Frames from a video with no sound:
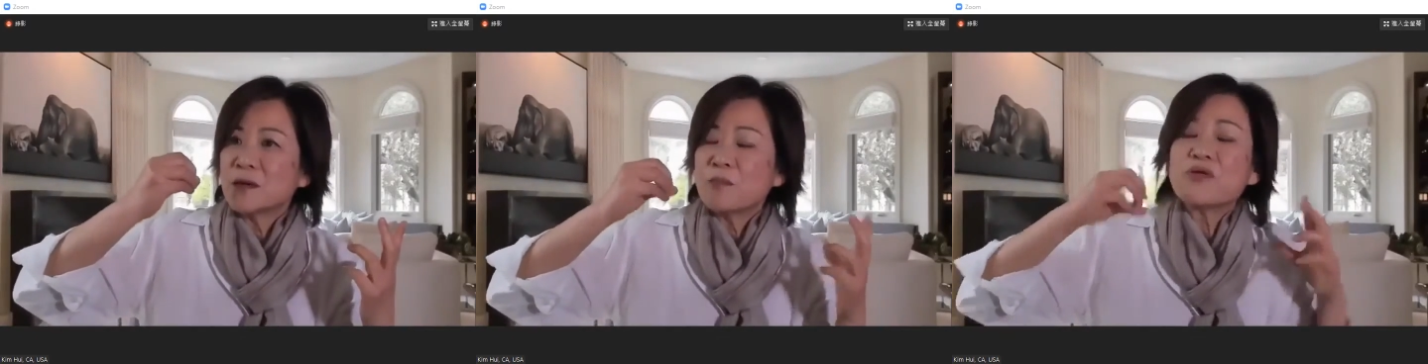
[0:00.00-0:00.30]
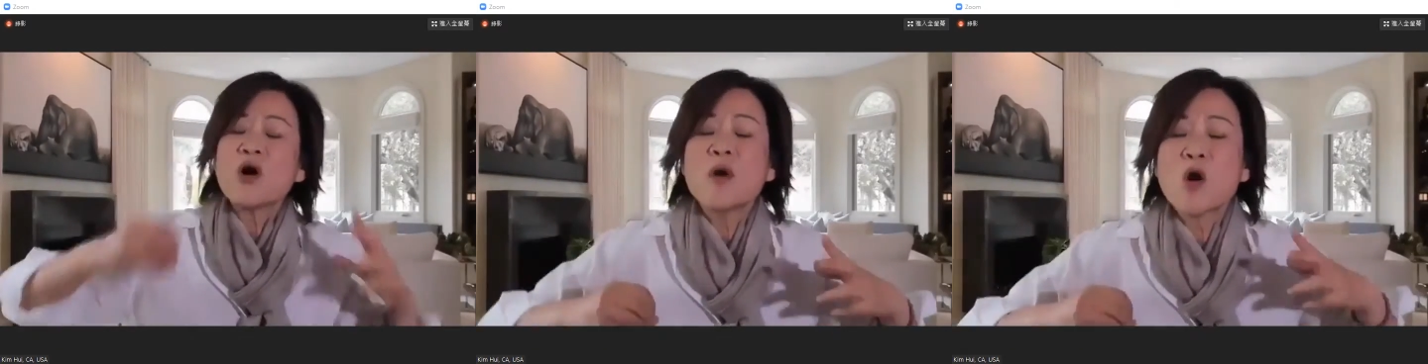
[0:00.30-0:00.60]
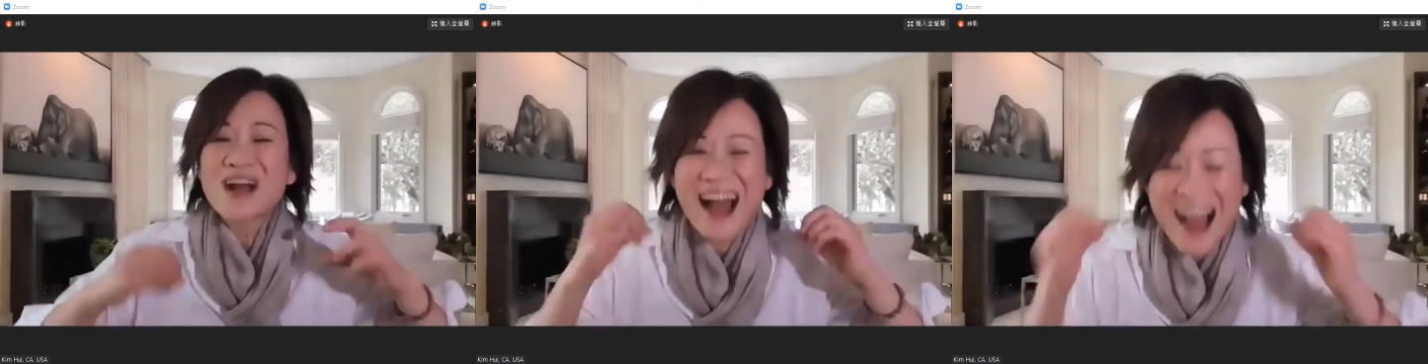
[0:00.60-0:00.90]

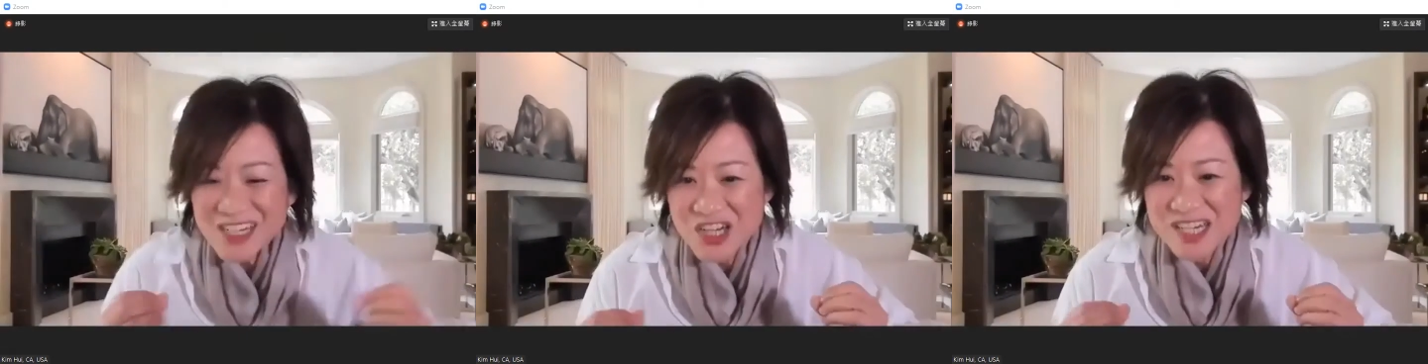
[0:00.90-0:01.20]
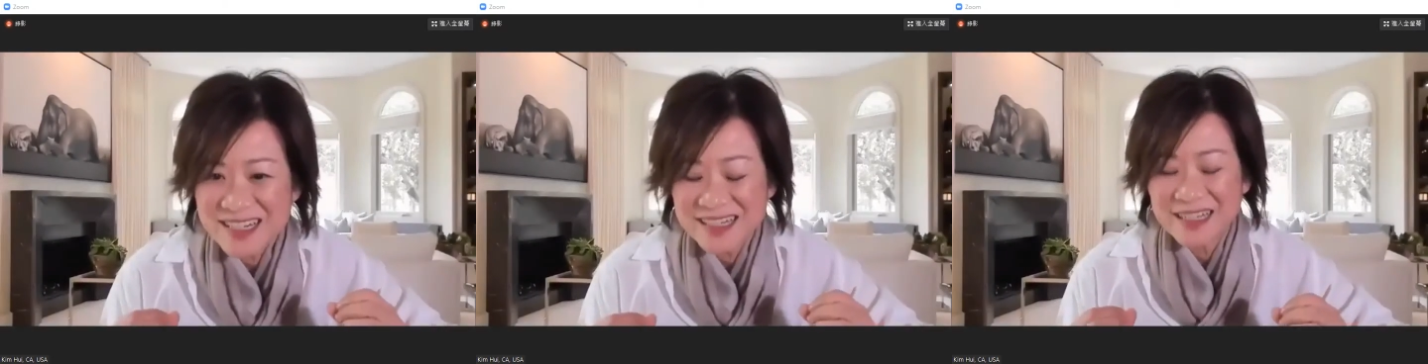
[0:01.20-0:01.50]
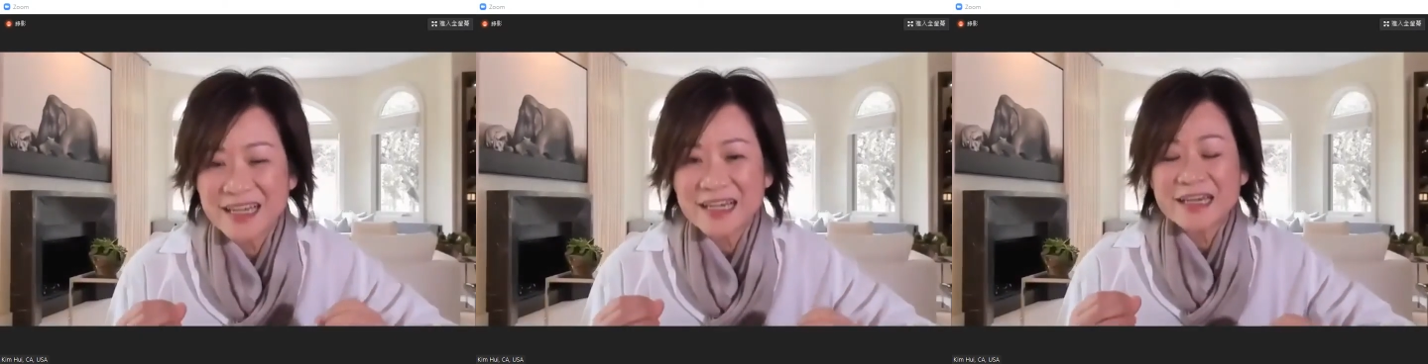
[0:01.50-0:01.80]
promote
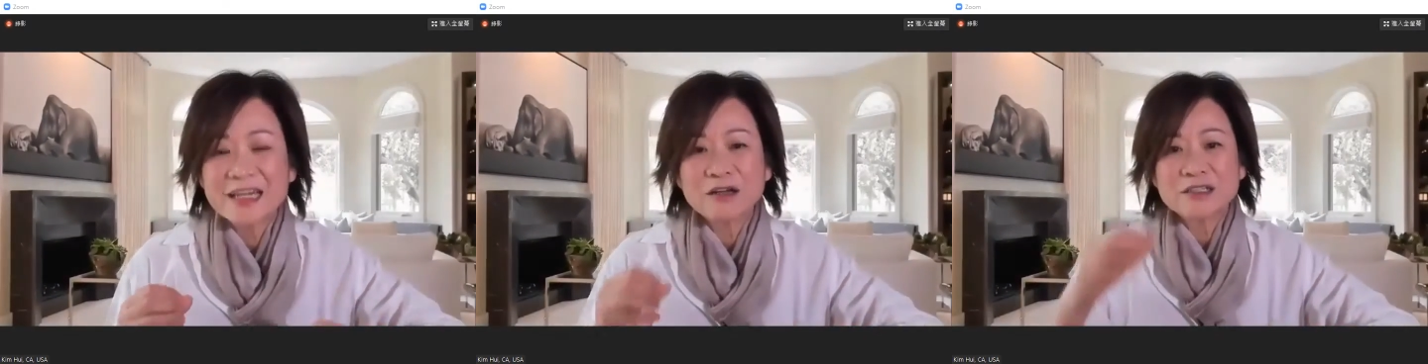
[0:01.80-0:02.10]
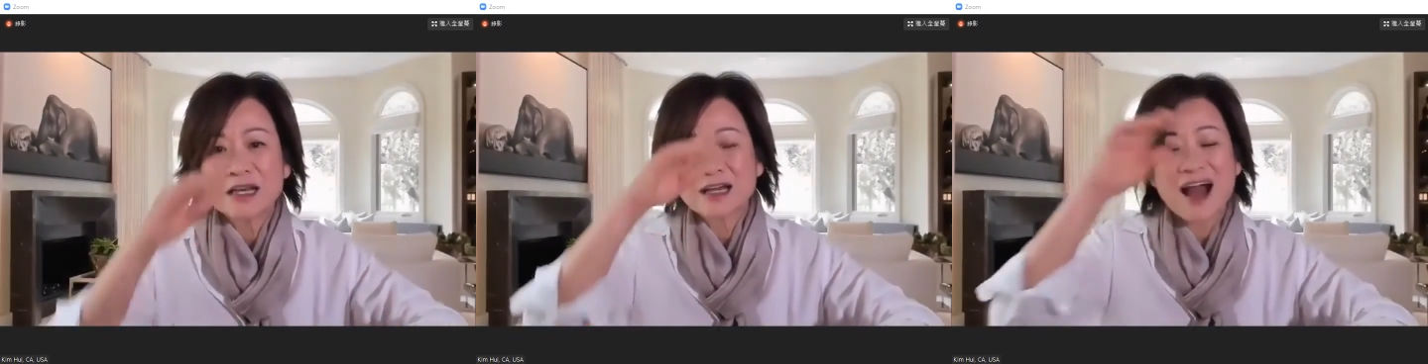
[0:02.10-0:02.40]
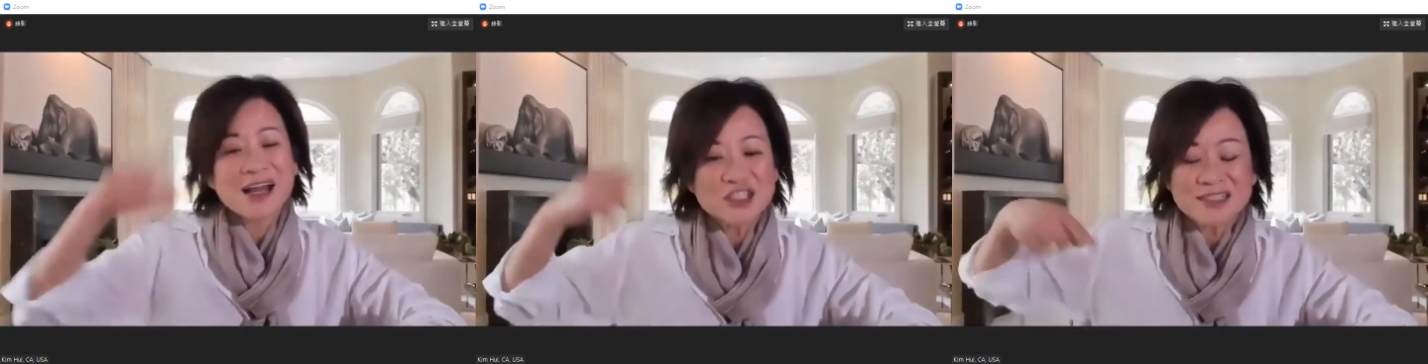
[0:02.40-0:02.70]
consciously, a
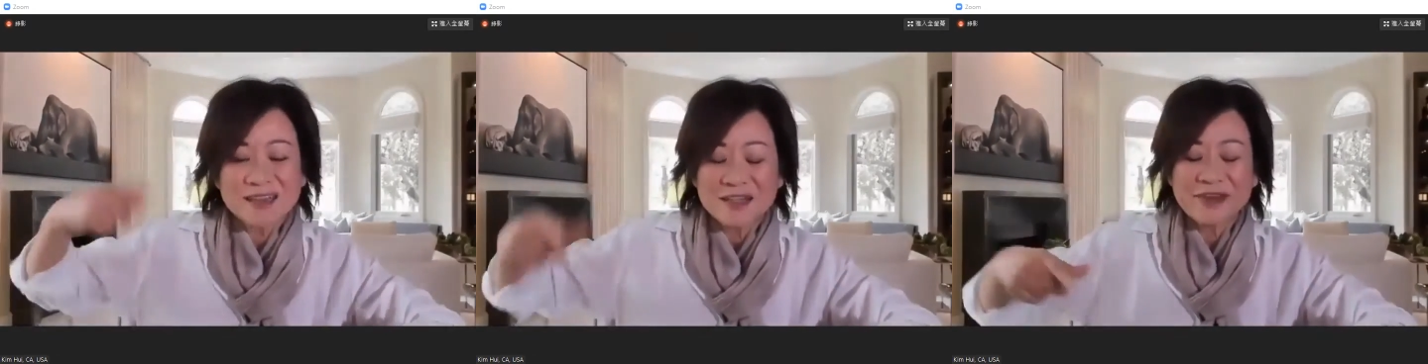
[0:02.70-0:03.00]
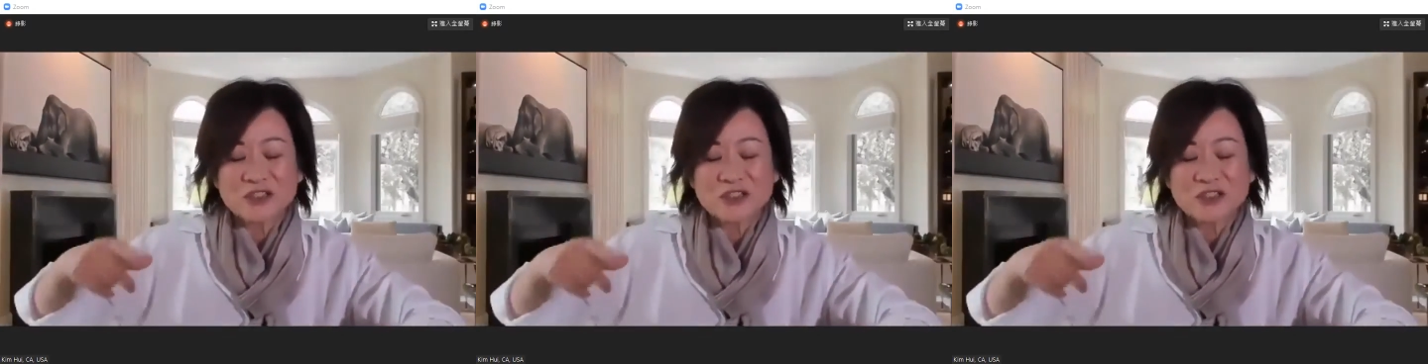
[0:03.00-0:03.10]
conscious living.